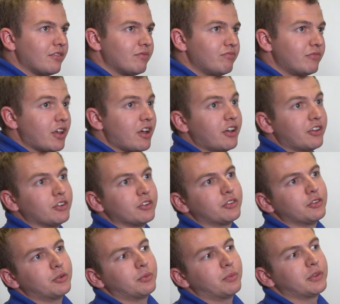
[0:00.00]
No, not
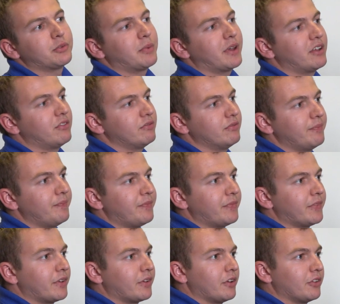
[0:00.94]
at all. We spent
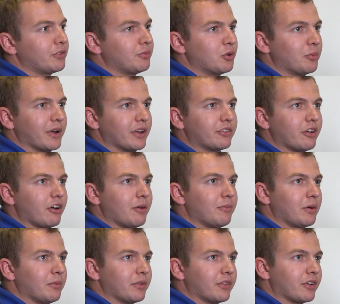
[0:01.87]
a small bit of
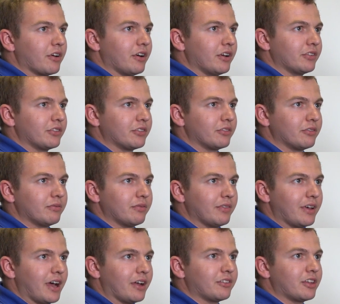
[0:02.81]
time up with the guys
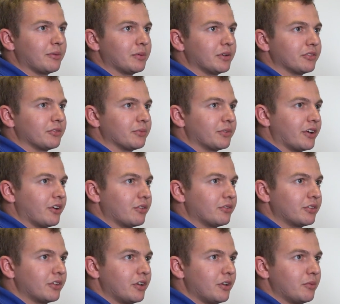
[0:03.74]
at Tebis themselves,